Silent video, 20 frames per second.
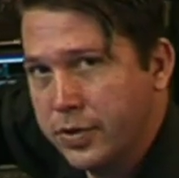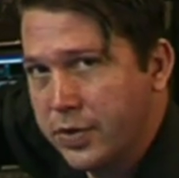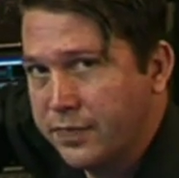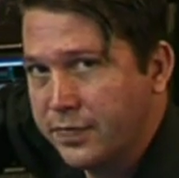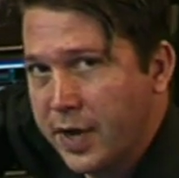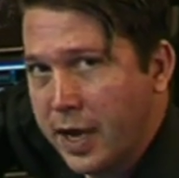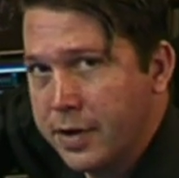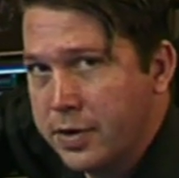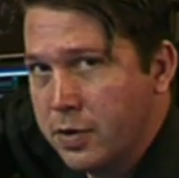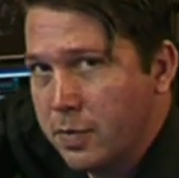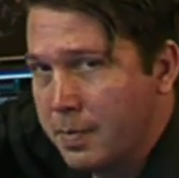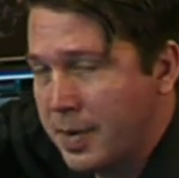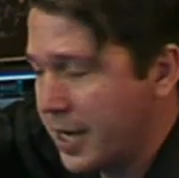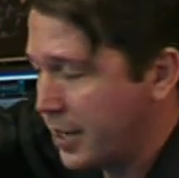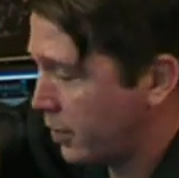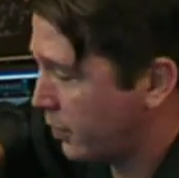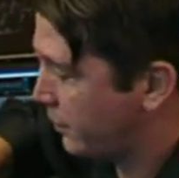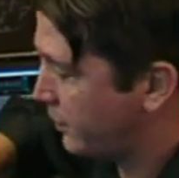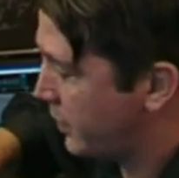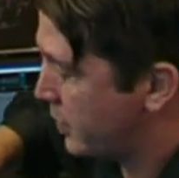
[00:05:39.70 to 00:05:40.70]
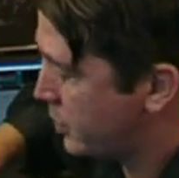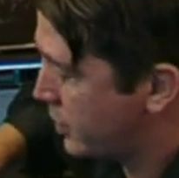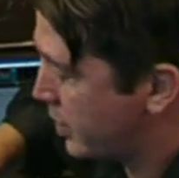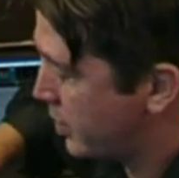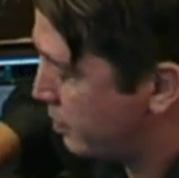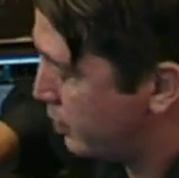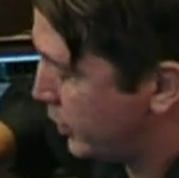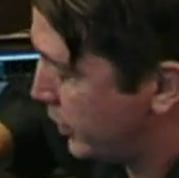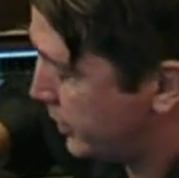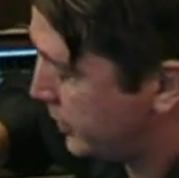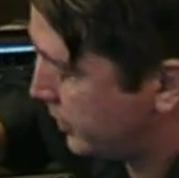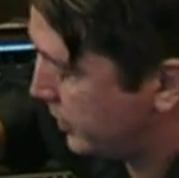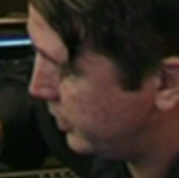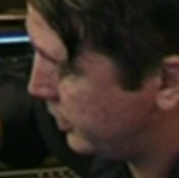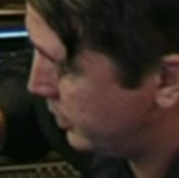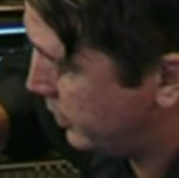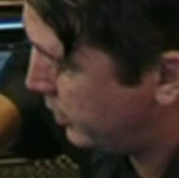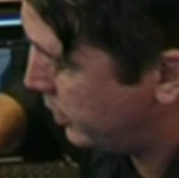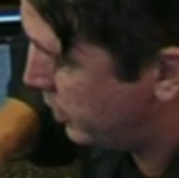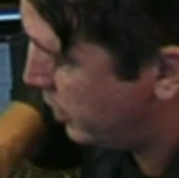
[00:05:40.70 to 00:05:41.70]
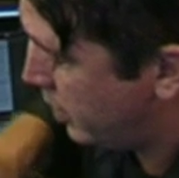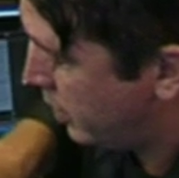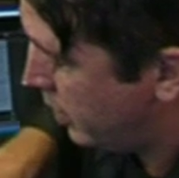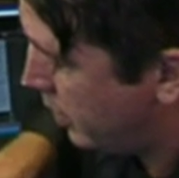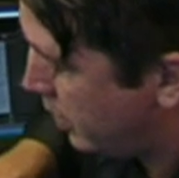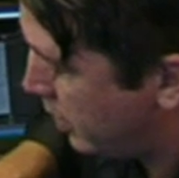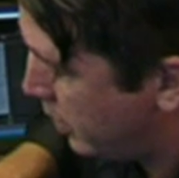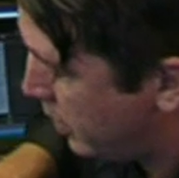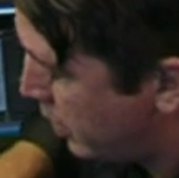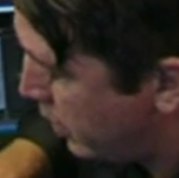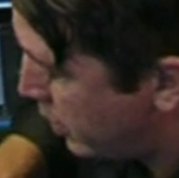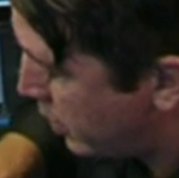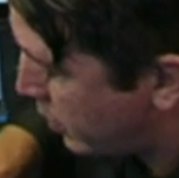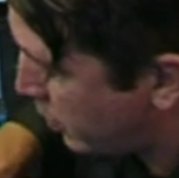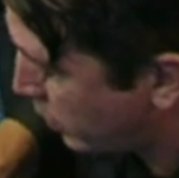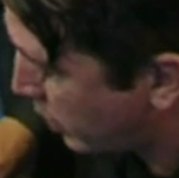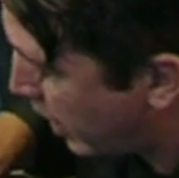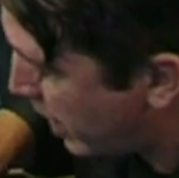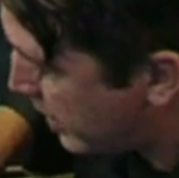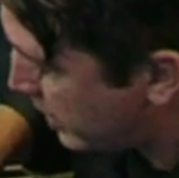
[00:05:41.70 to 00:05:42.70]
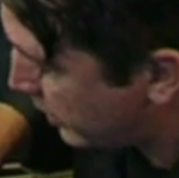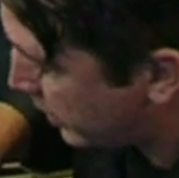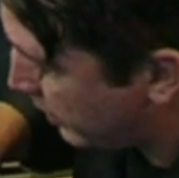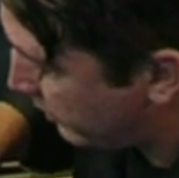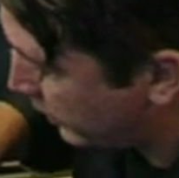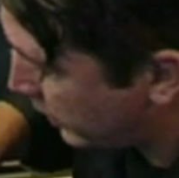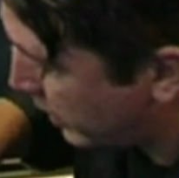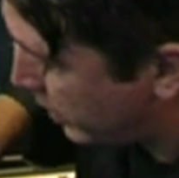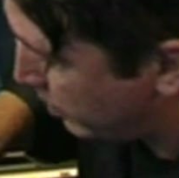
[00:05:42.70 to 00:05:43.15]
you've got your microphone inputs, your line level